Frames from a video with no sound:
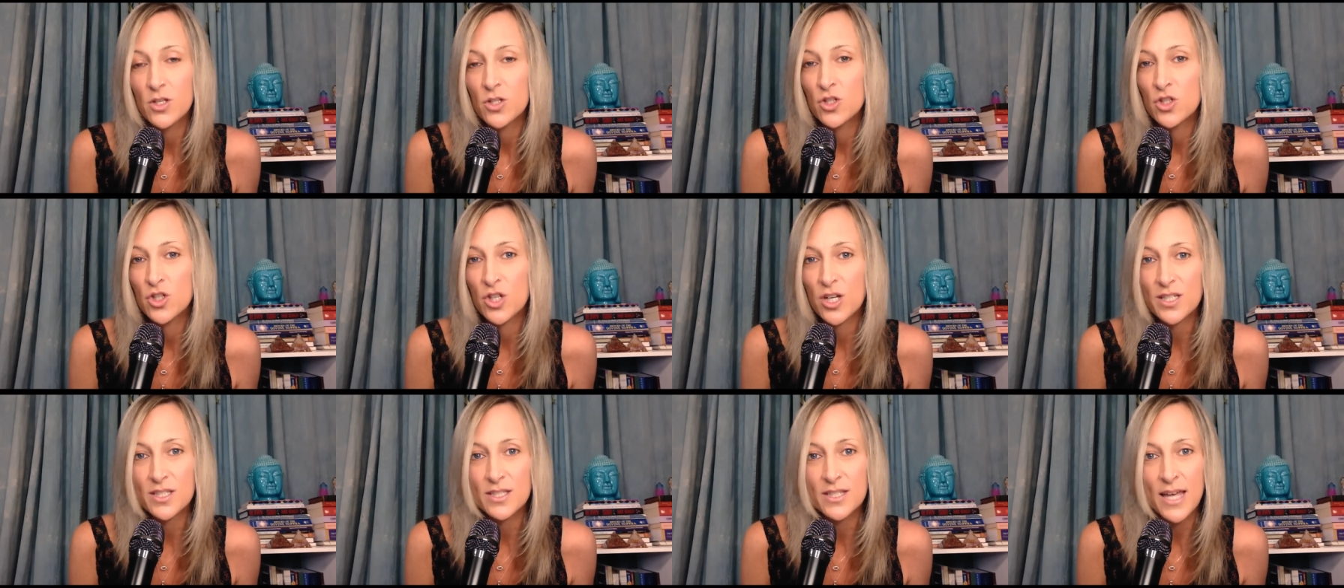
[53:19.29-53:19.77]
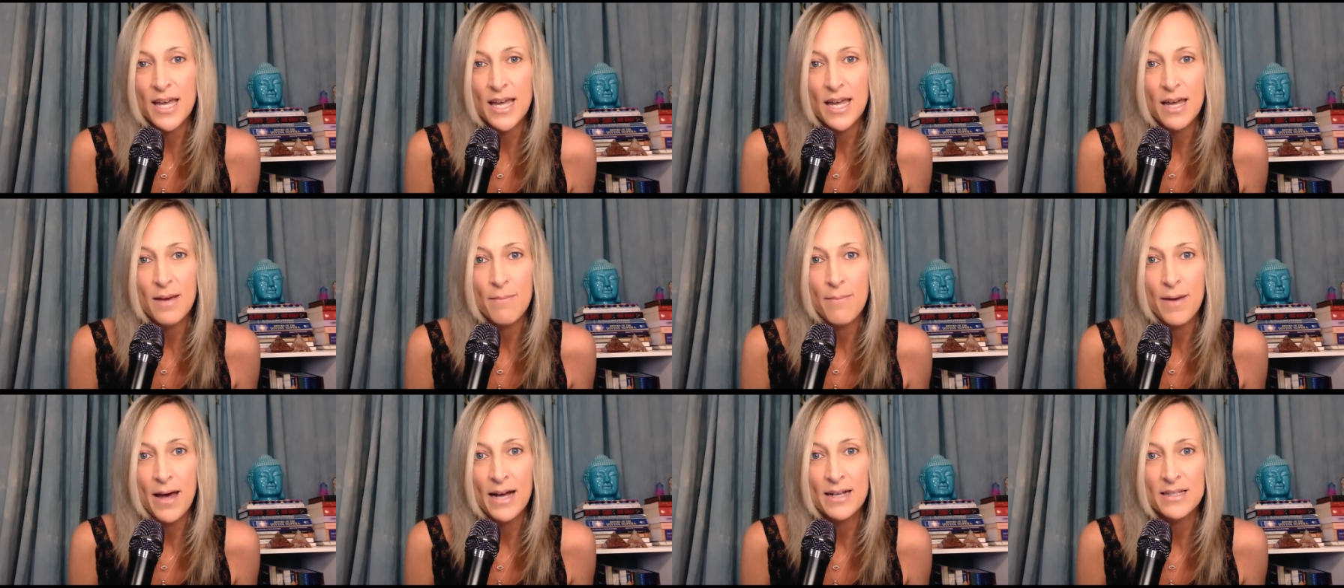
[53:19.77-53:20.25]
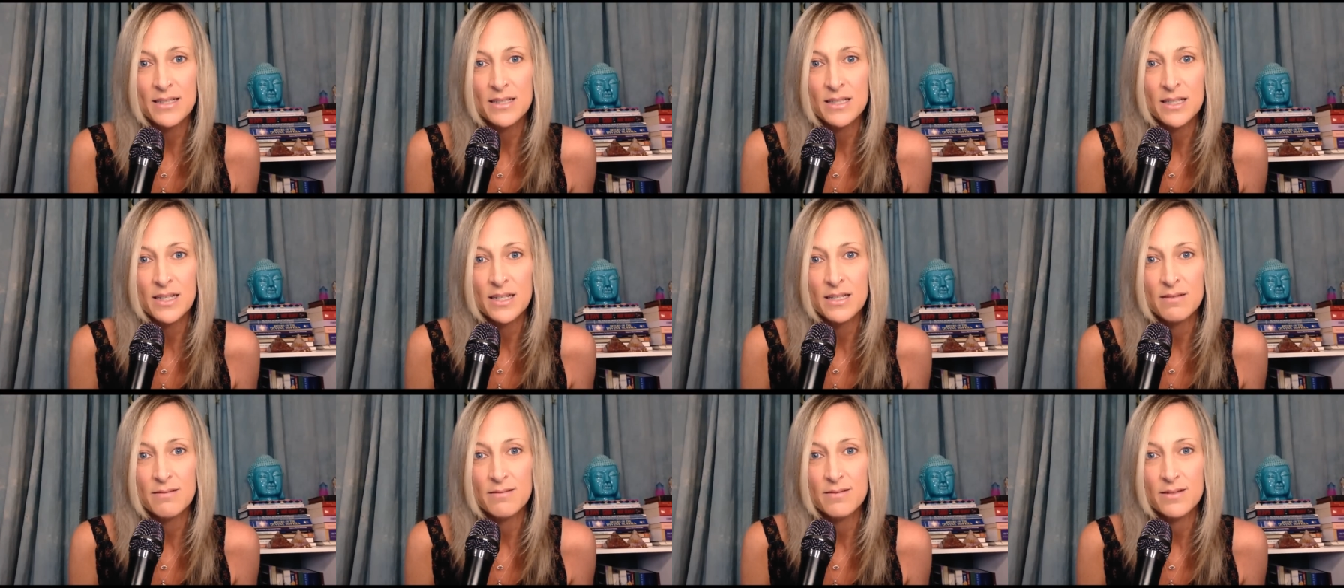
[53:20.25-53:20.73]
just like
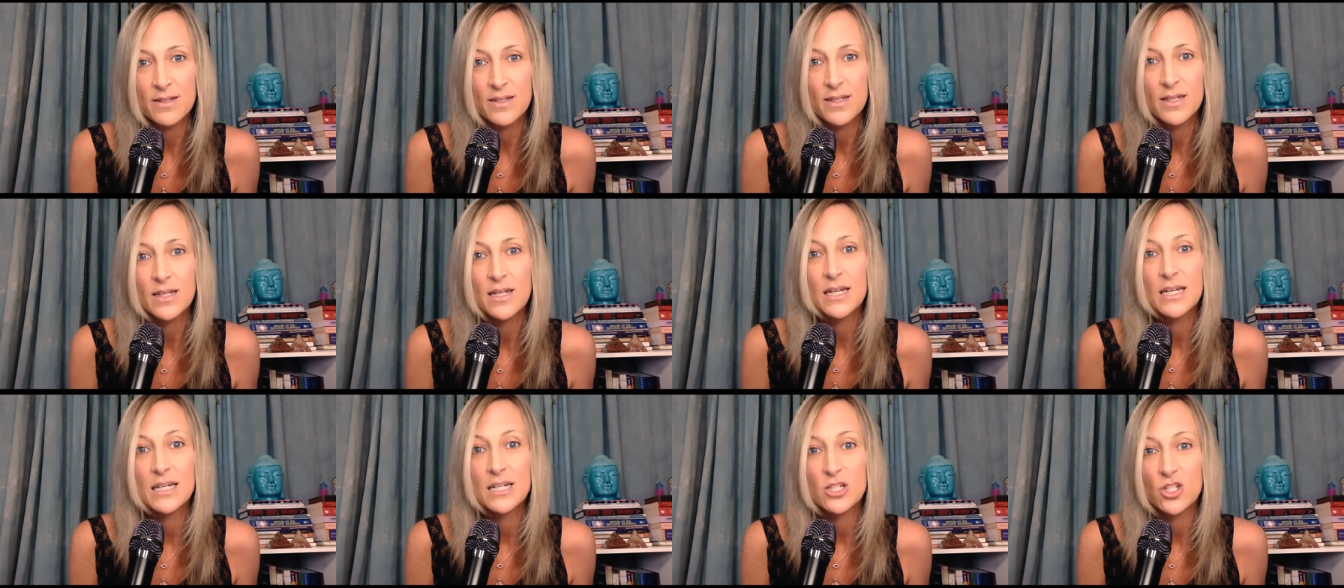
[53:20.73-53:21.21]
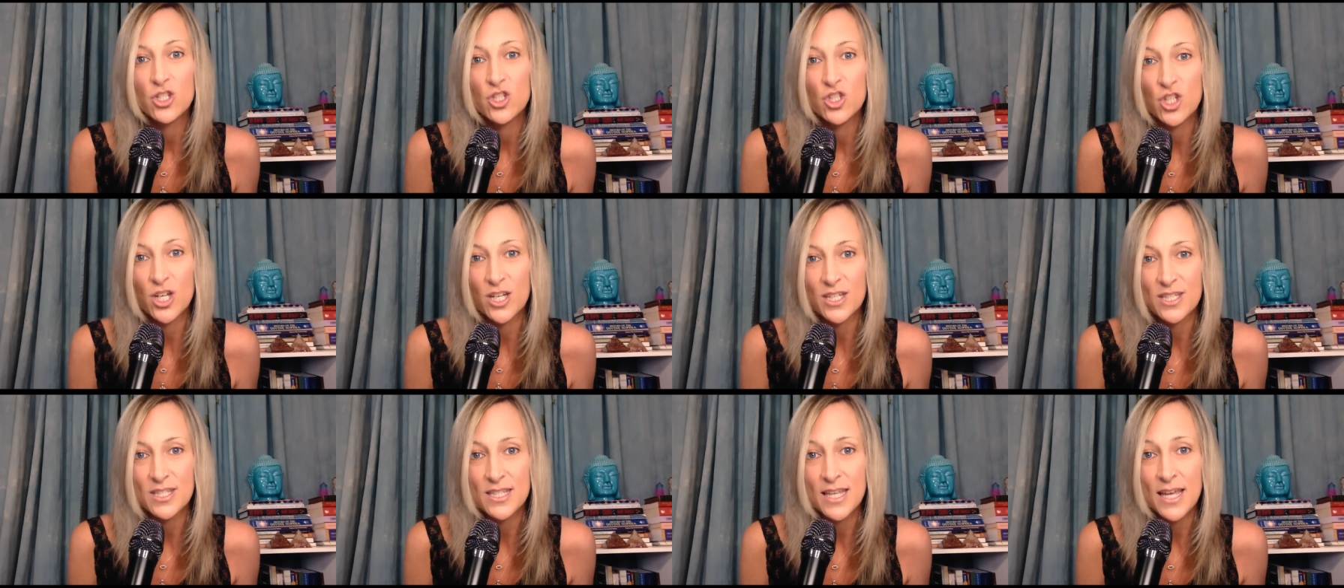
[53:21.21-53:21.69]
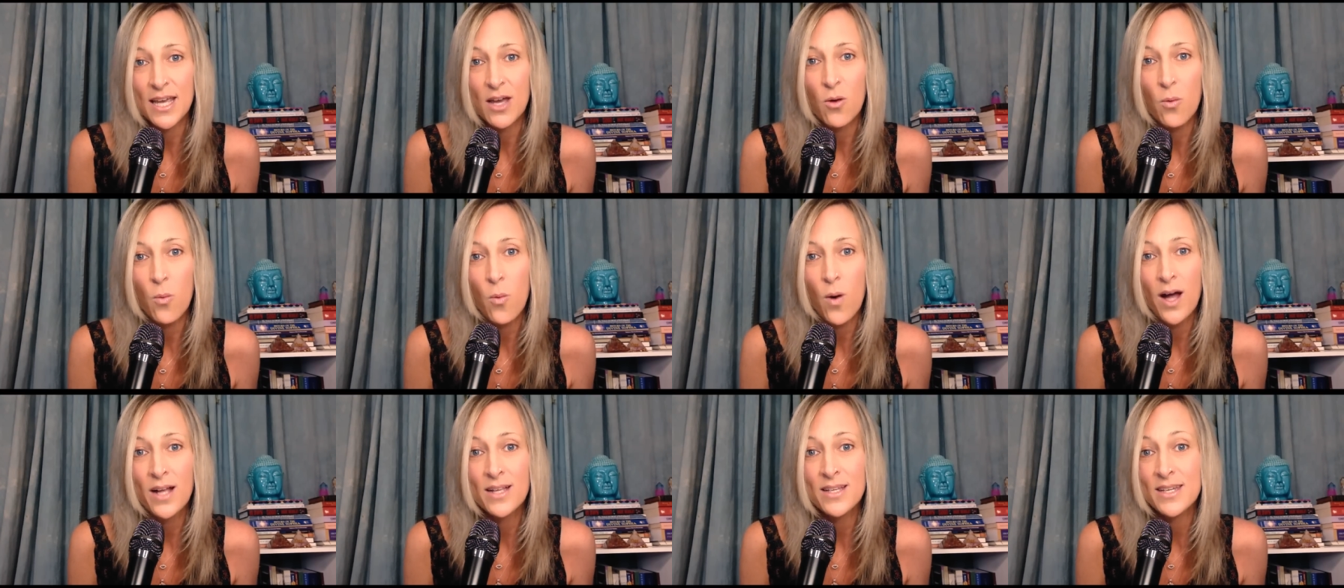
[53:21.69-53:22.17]
Magdalene, just like
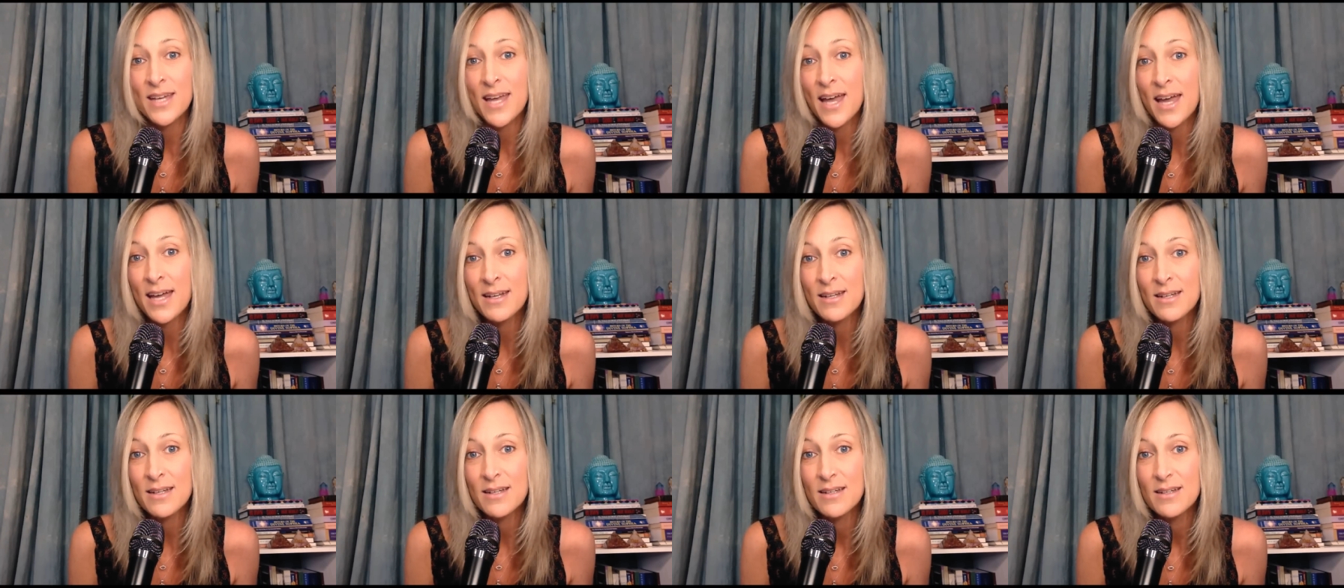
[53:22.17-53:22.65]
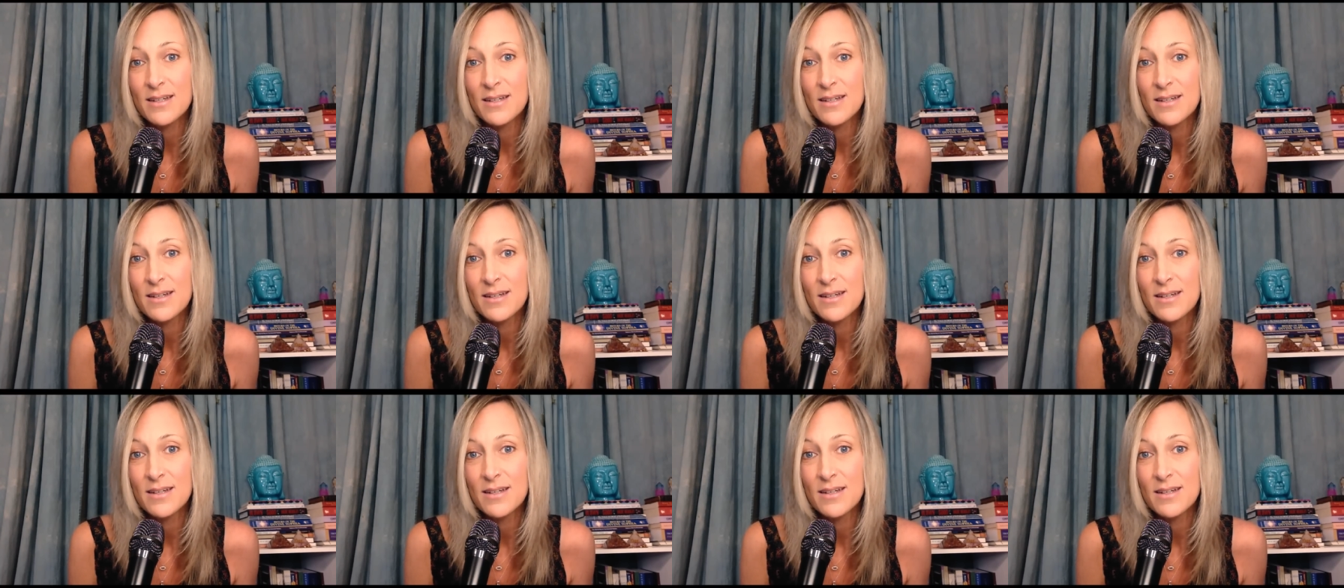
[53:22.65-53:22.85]
Kuan Yin,